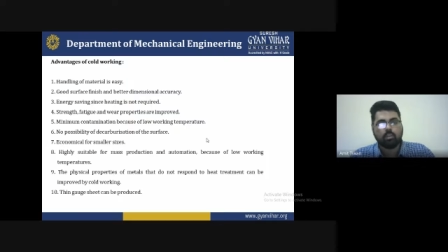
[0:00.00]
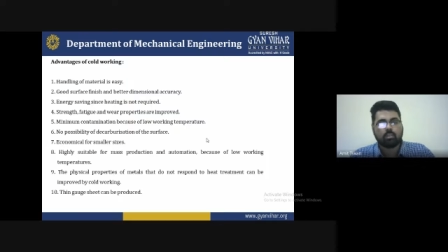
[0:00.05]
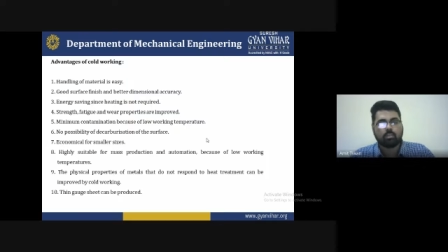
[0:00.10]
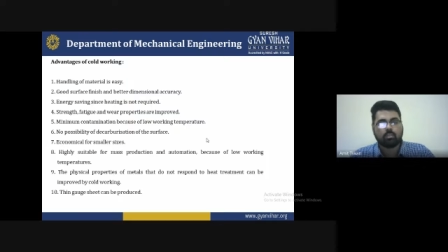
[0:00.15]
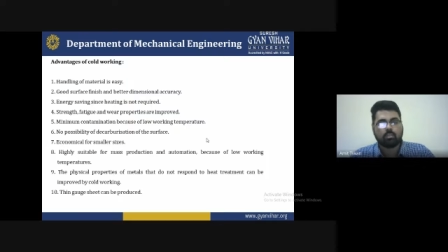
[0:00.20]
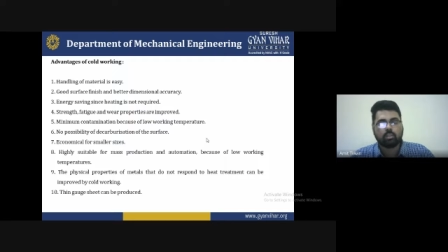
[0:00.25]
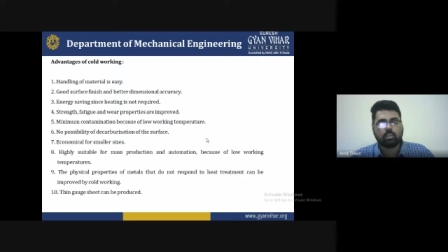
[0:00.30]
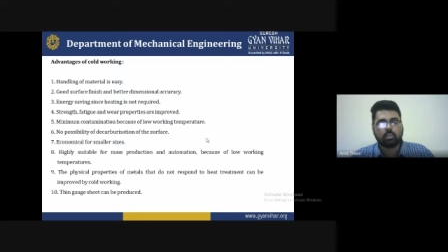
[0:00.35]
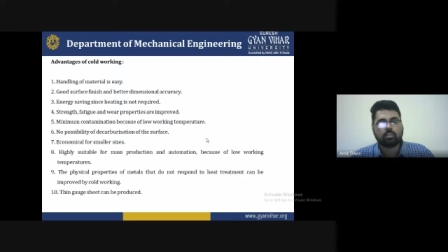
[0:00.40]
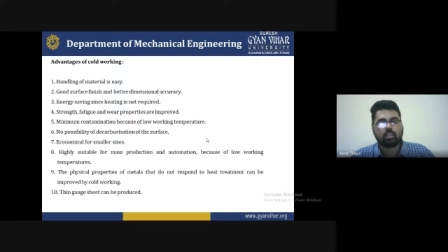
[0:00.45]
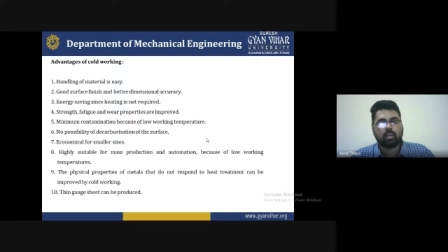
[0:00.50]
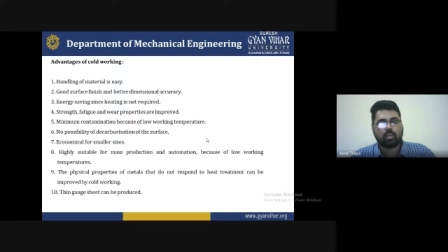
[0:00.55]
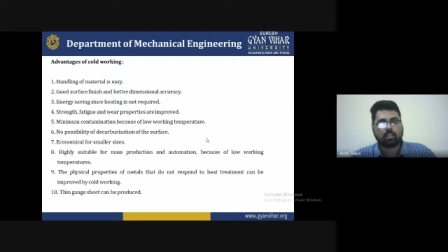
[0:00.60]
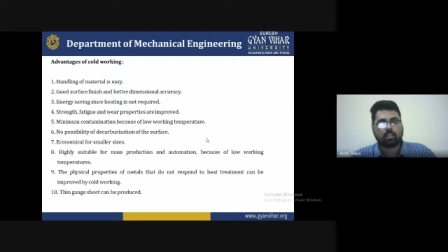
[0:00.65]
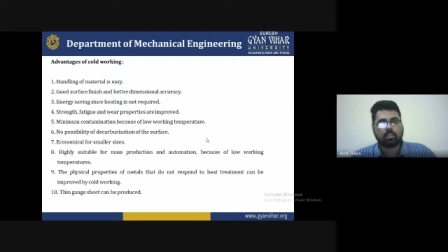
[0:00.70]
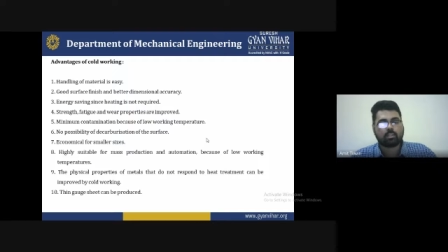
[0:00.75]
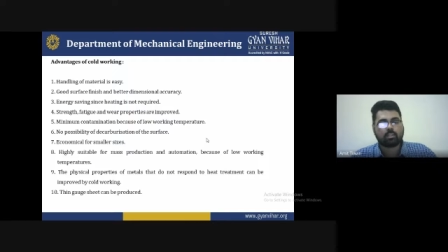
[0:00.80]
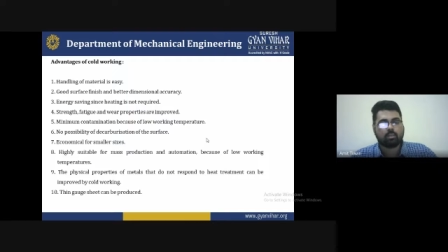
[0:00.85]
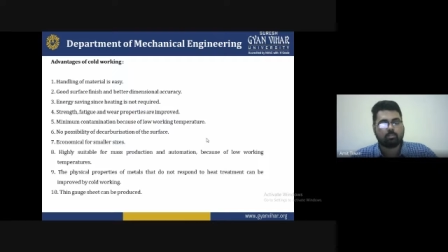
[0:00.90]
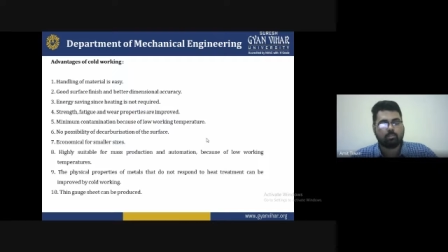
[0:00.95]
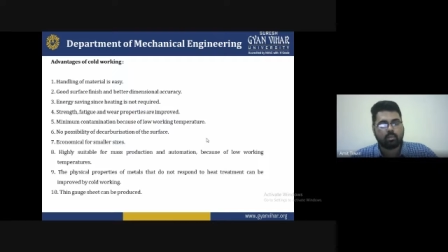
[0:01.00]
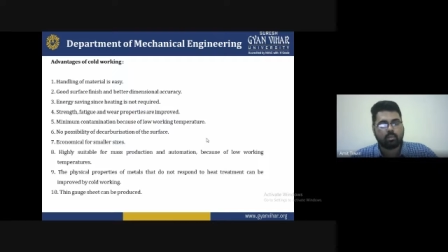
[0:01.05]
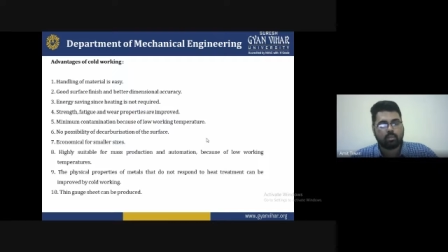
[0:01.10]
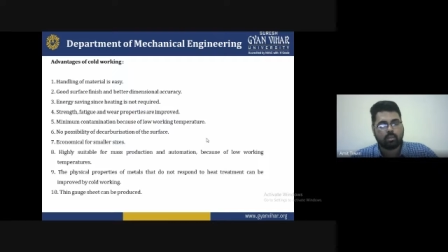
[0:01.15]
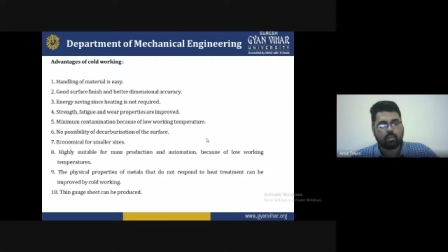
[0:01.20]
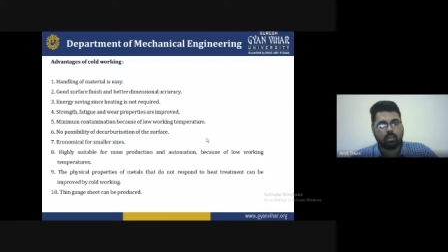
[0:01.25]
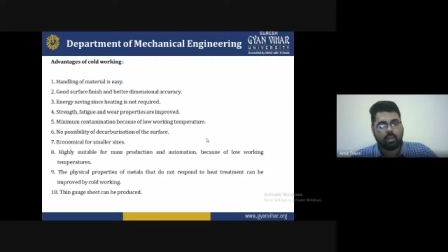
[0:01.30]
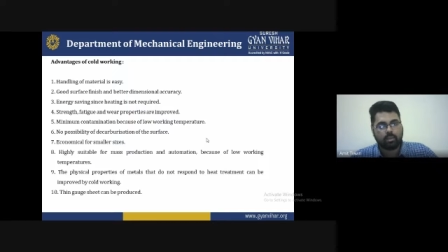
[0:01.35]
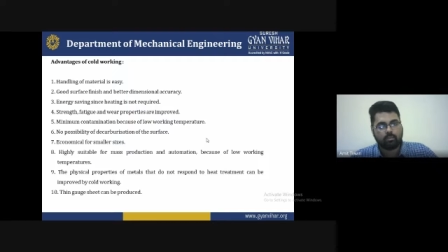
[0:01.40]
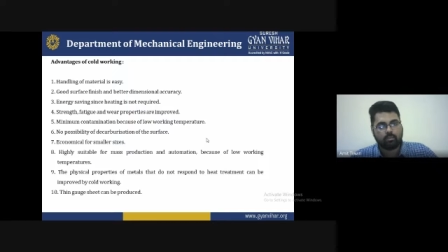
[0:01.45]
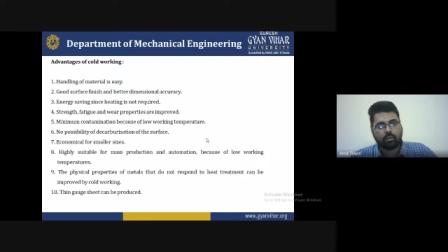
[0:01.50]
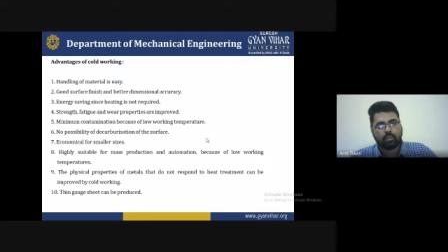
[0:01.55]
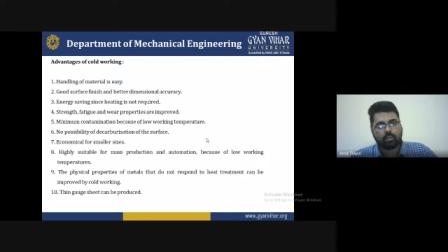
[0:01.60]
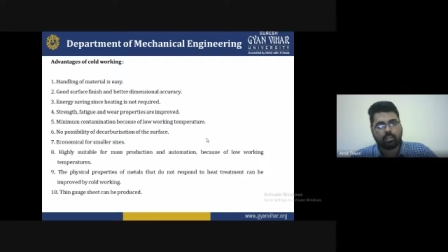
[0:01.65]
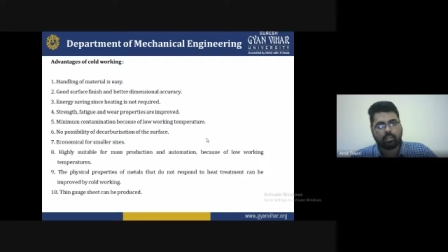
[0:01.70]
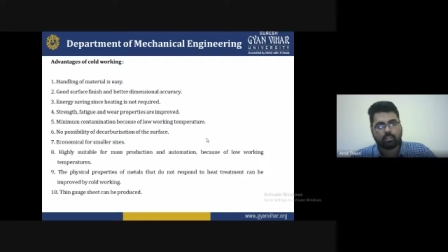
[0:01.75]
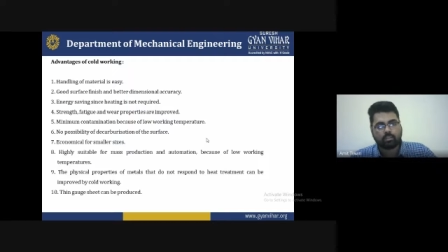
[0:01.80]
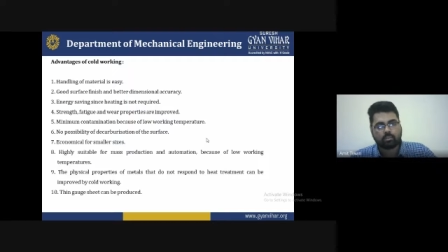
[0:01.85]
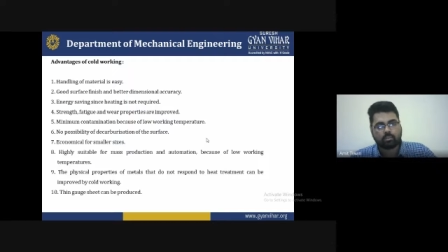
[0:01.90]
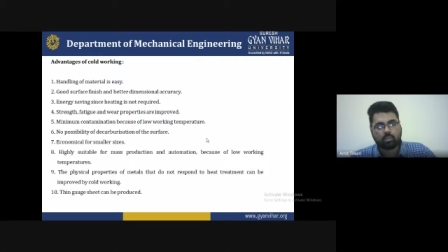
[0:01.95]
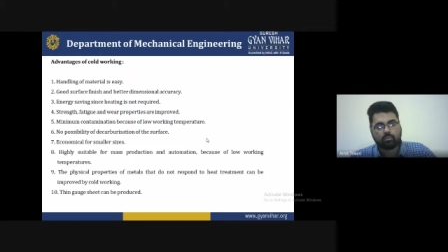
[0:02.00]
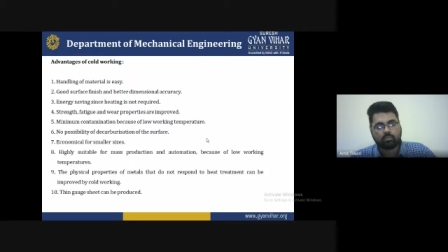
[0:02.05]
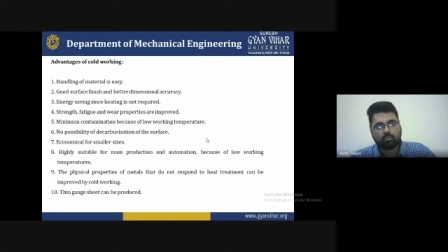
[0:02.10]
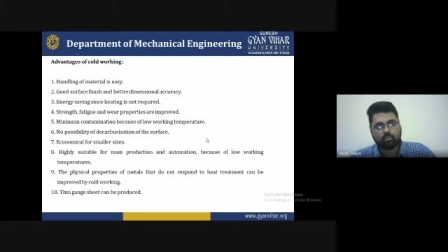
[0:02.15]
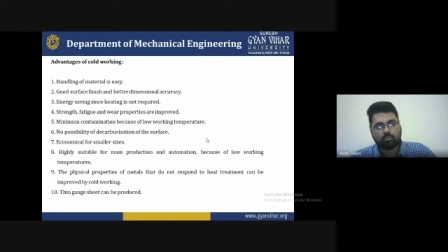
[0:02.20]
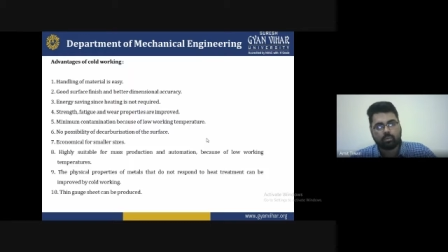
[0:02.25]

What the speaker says: So these are the some advantages of